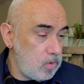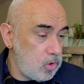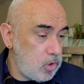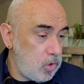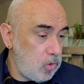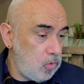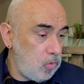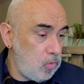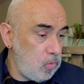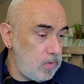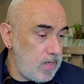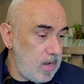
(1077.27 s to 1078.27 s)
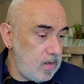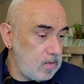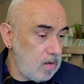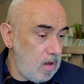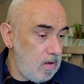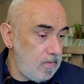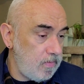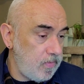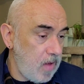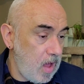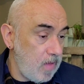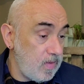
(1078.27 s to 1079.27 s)
2 days off
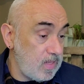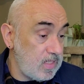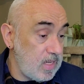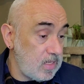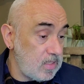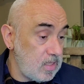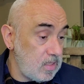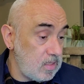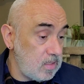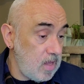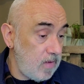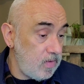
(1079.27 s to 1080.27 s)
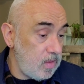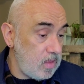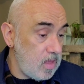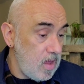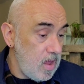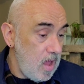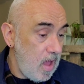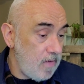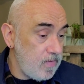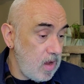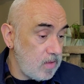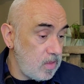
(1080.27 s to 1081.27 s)
on the 6th and 7th.
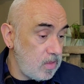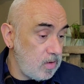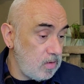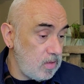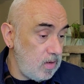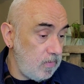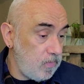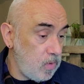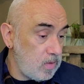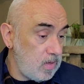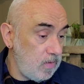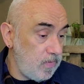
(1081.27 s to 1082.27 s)
I've got the 13th, 14th,